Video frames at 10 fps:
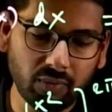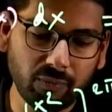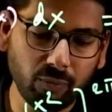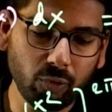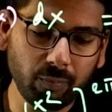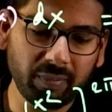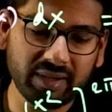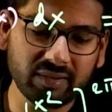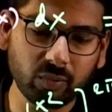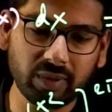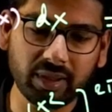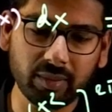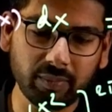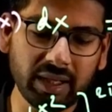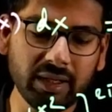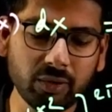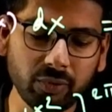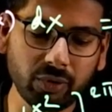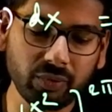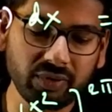4 pi square by 2
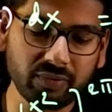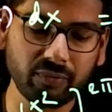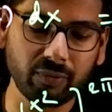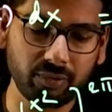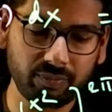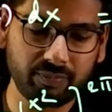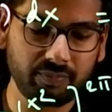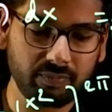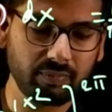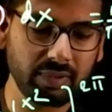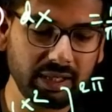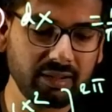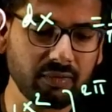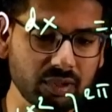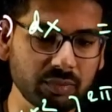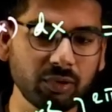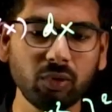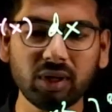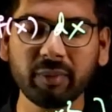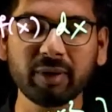into 2 is 4. Minus, if you substitute
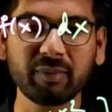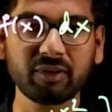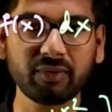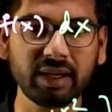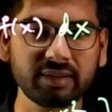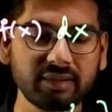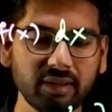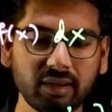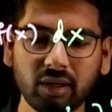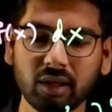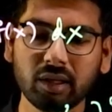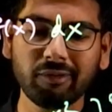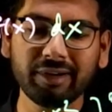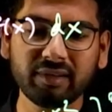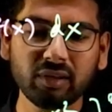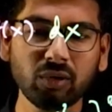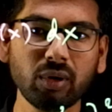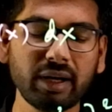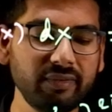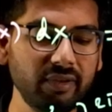lower limit in place of x here, you get 0
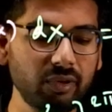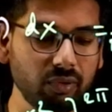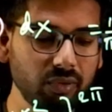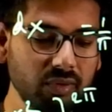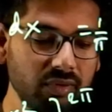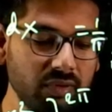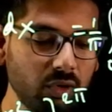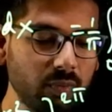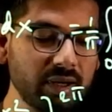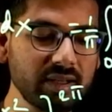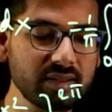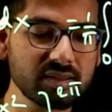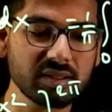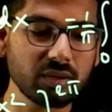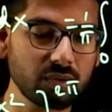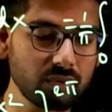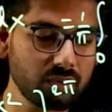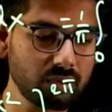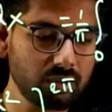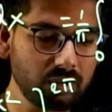and 0. 0 minus 0.
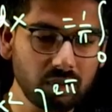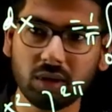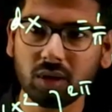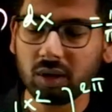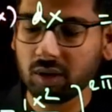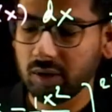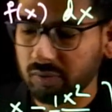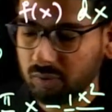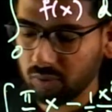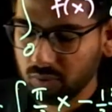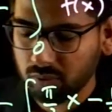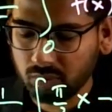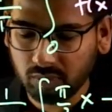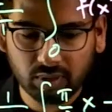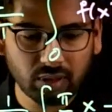So